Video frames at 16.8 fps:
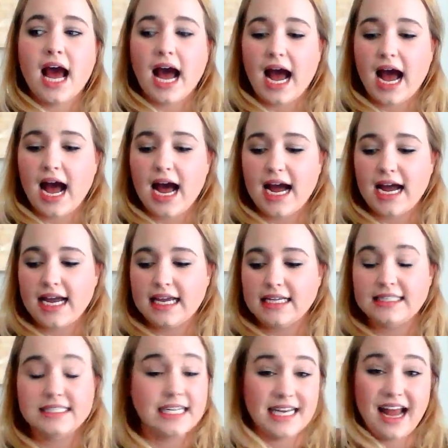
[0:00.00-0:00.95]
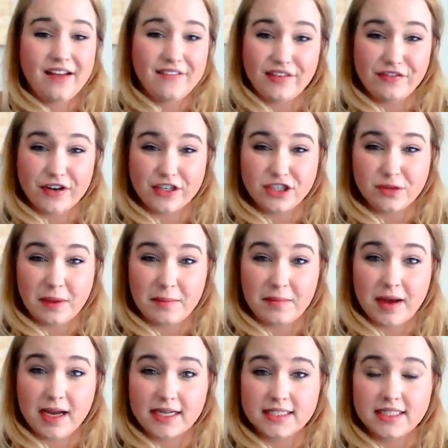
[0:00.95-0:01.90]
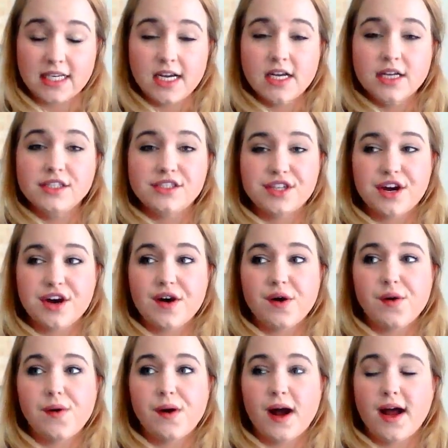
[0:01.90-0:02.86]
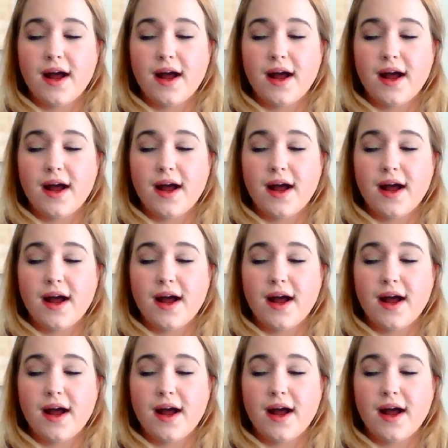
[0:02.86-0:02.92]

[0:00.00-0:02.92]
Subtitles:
I didn't have it fresh on my mind. So,